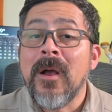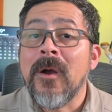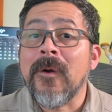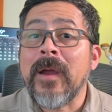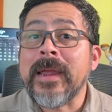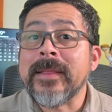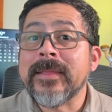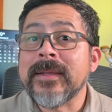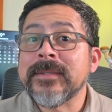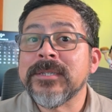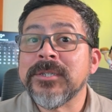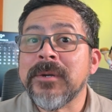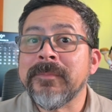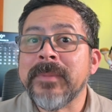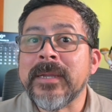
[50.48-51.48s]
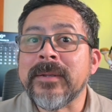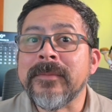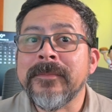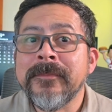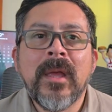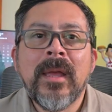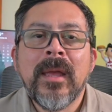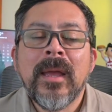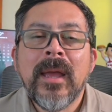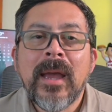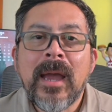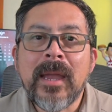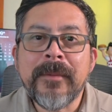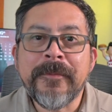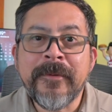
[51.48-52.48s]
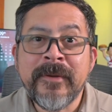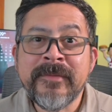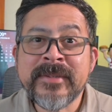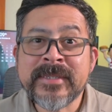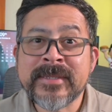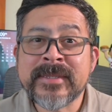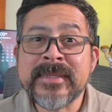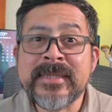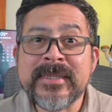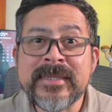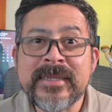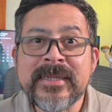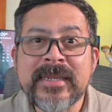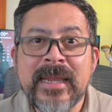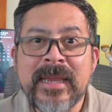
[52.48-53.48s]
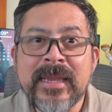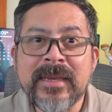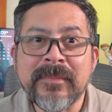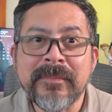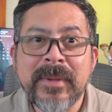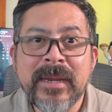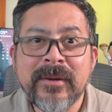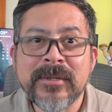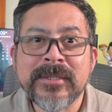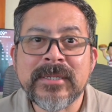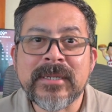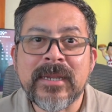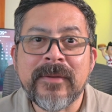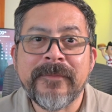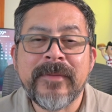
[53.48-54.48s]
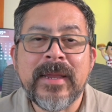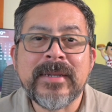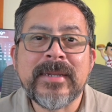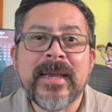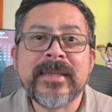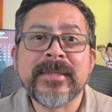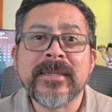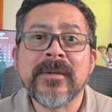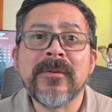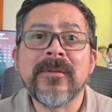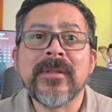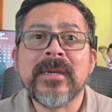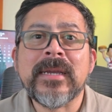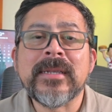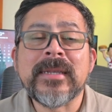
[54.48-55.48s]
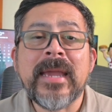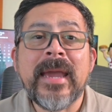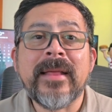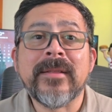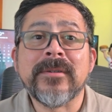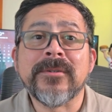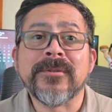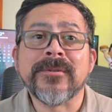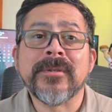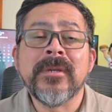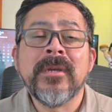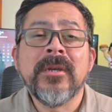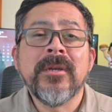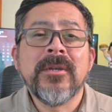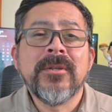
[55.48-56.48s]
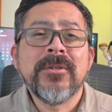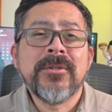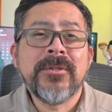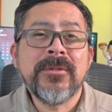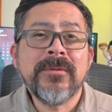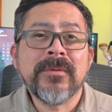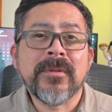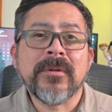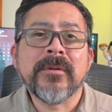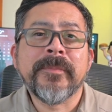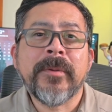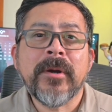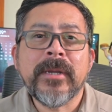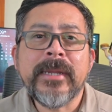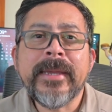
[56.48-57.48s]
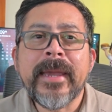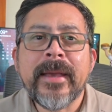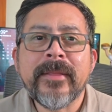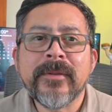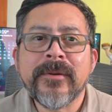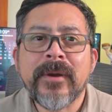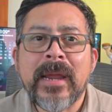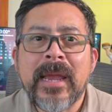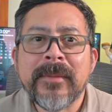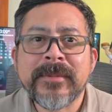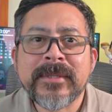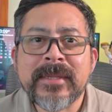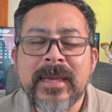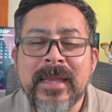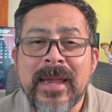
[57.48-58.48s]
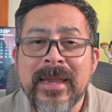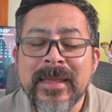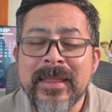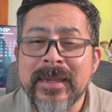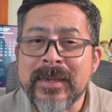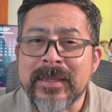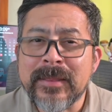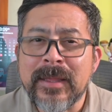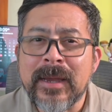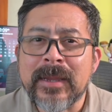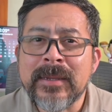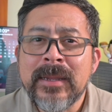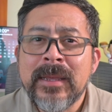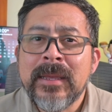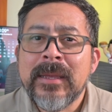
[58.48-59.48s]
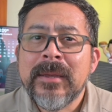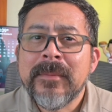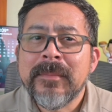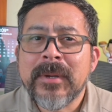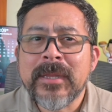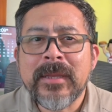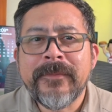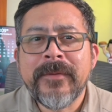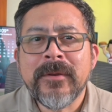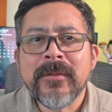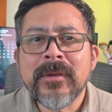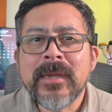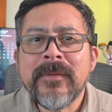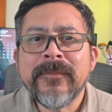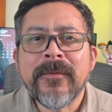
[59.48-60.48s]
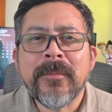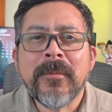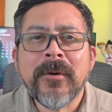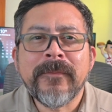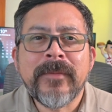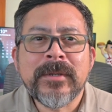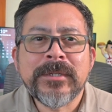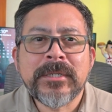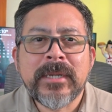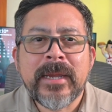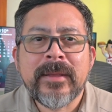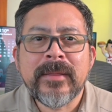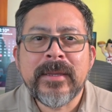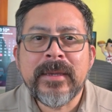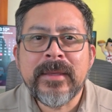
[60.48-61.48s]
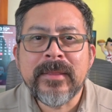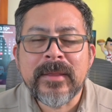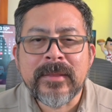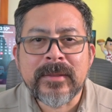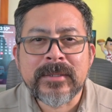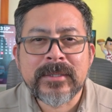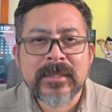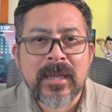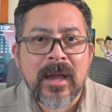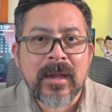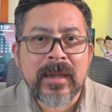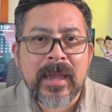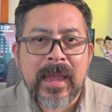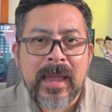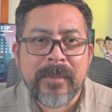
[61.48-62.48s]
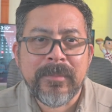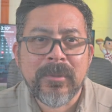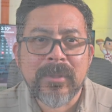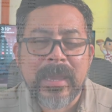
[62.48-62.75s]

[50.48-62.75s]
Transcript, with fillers: Alright, let's jump in. I previously did a comparison of Fantastical and calendars, two third-party calendar apps that I like a lot. But if you're looking for more functionality than the stock Apple